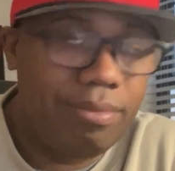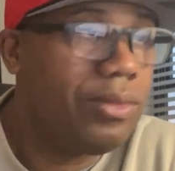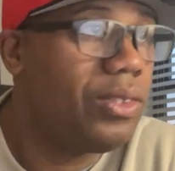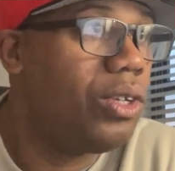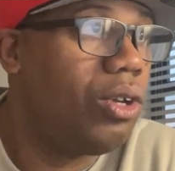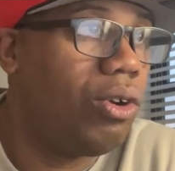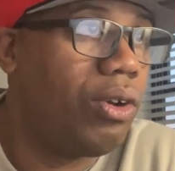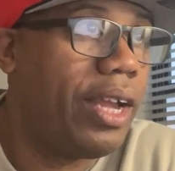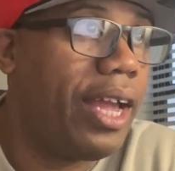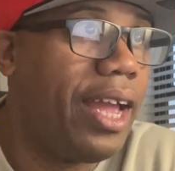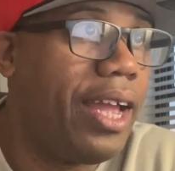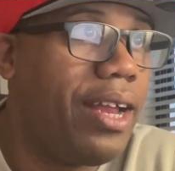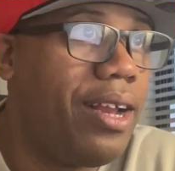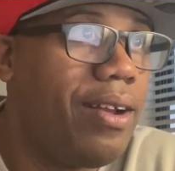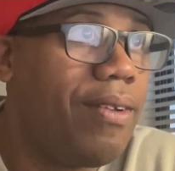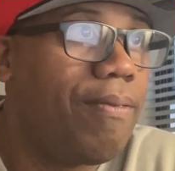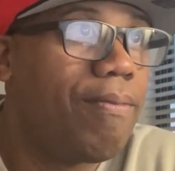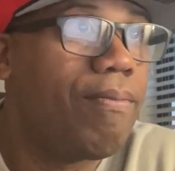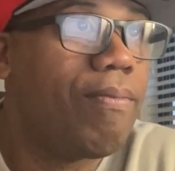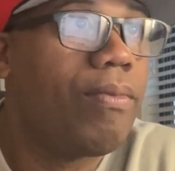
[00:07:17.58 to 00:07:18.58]
Okay?
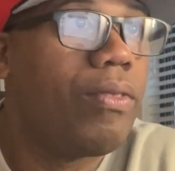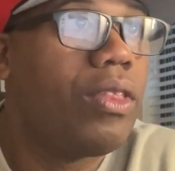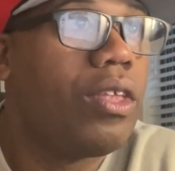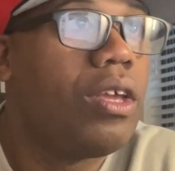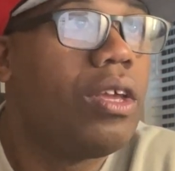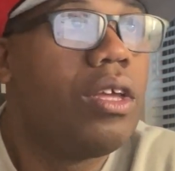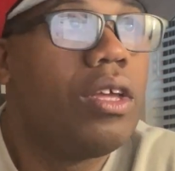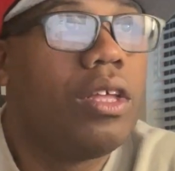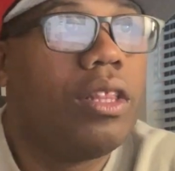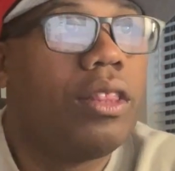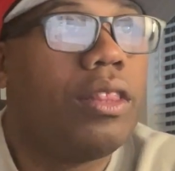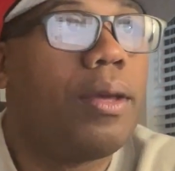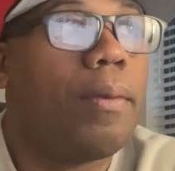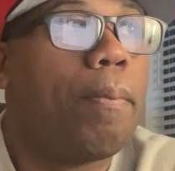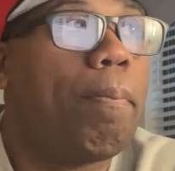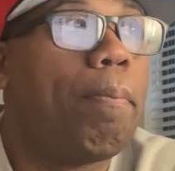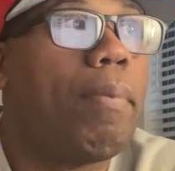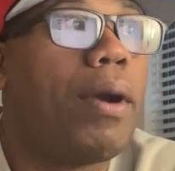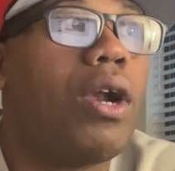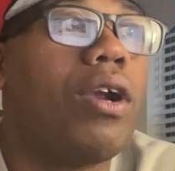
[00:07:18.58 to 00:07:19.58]
The
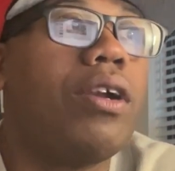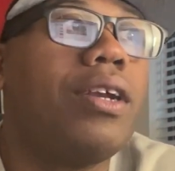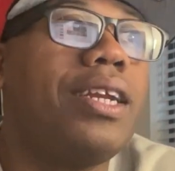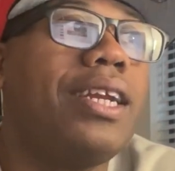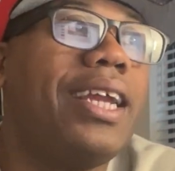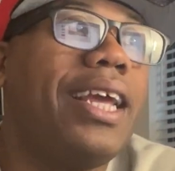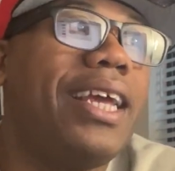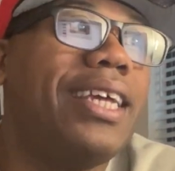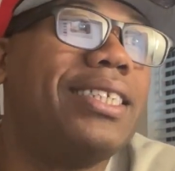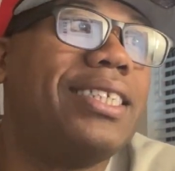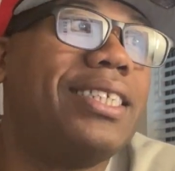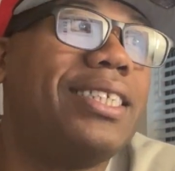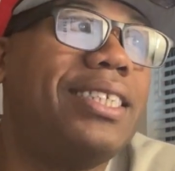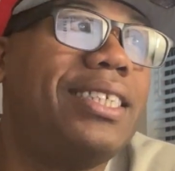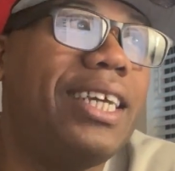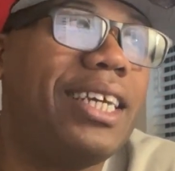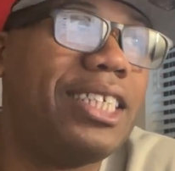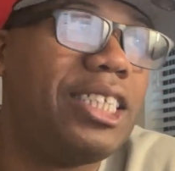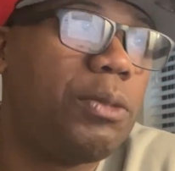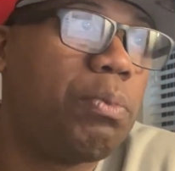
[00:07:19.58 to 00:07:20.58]
burden is
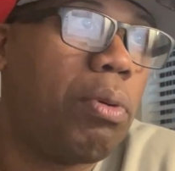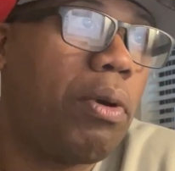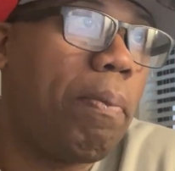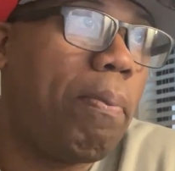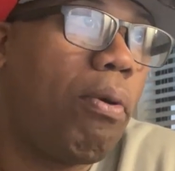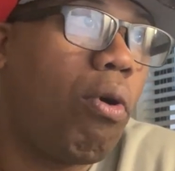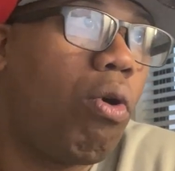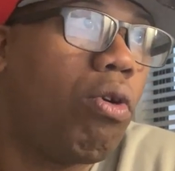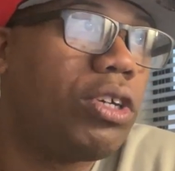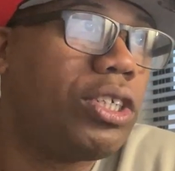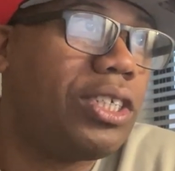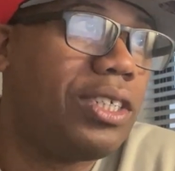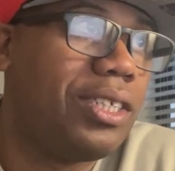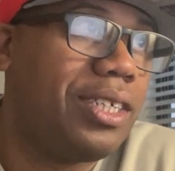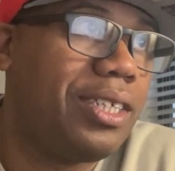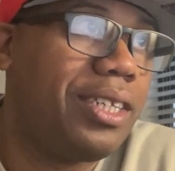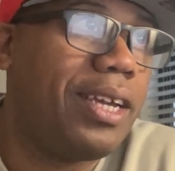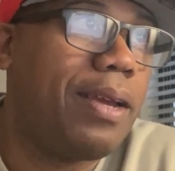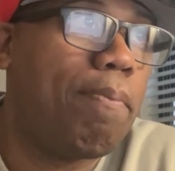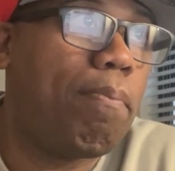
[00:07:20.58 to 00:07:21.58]

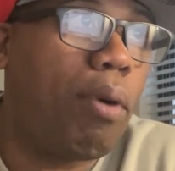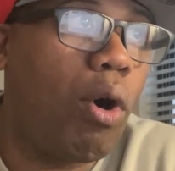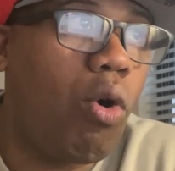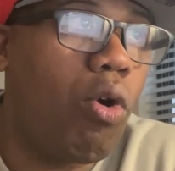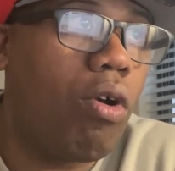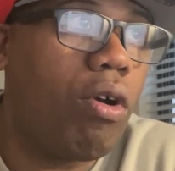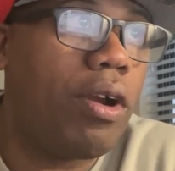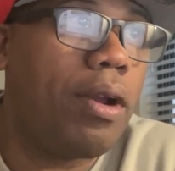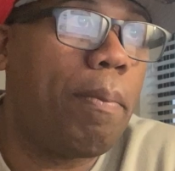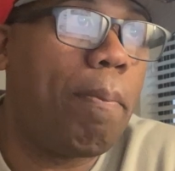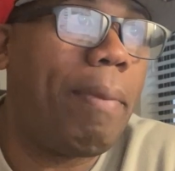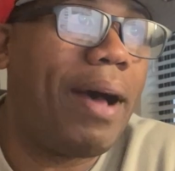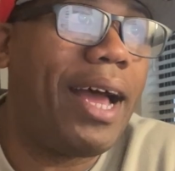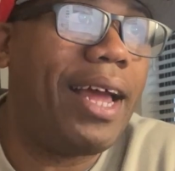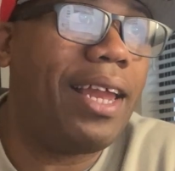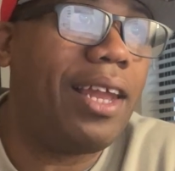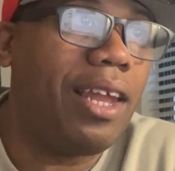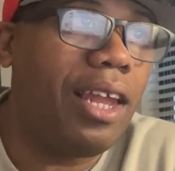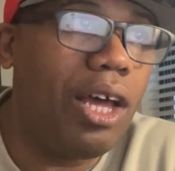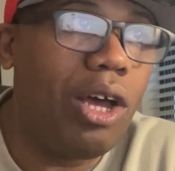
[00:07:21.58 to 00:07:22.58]
disproportionately borne
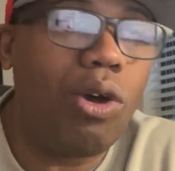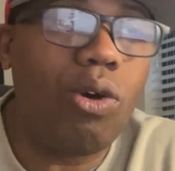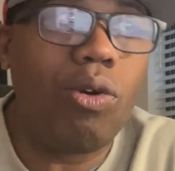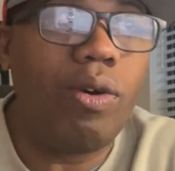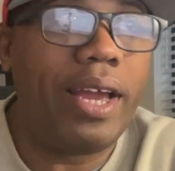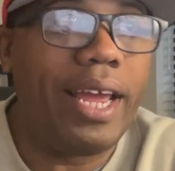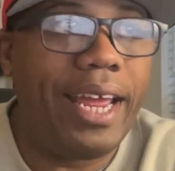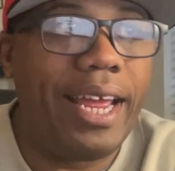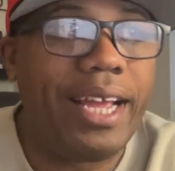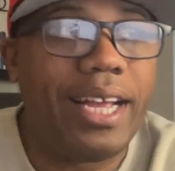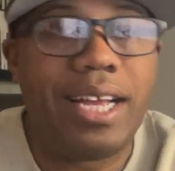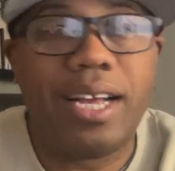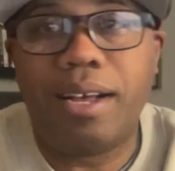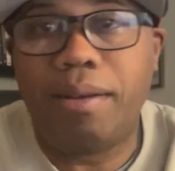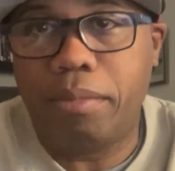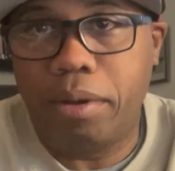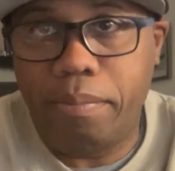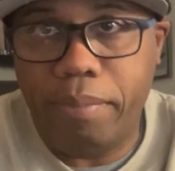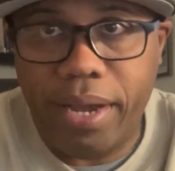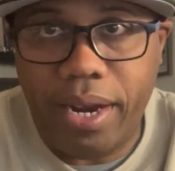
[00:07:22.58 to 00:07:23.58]
by
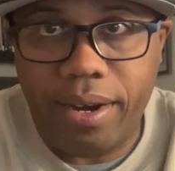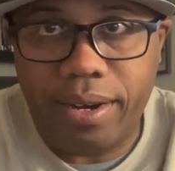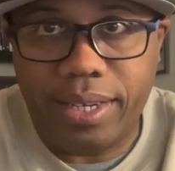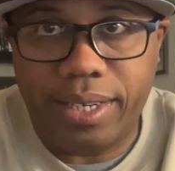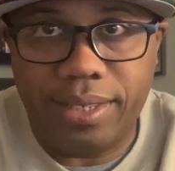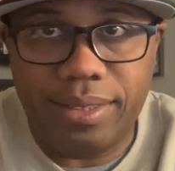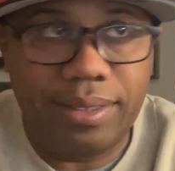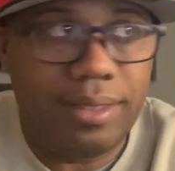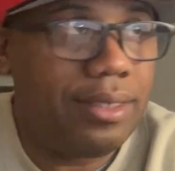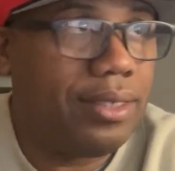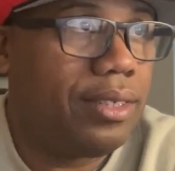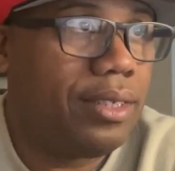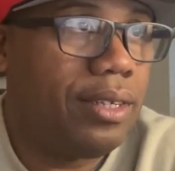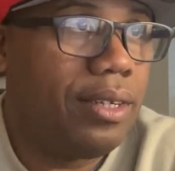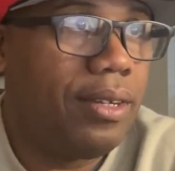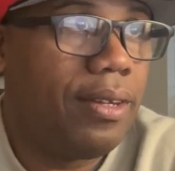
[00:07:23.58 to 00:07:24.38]
low-income Americans